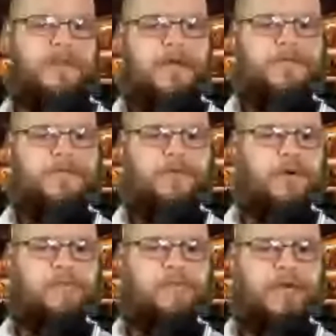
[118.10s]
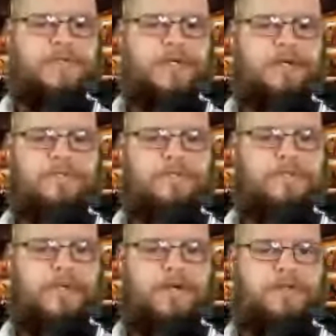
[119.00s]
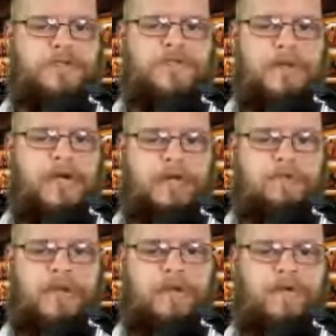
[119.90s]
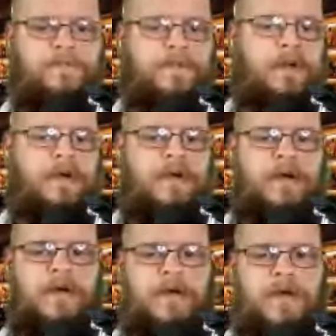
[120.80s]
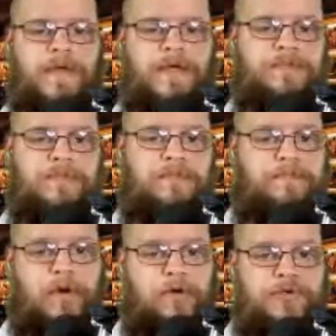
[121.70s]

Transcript: So it's a real pleasing, just smelling beer, and that's part of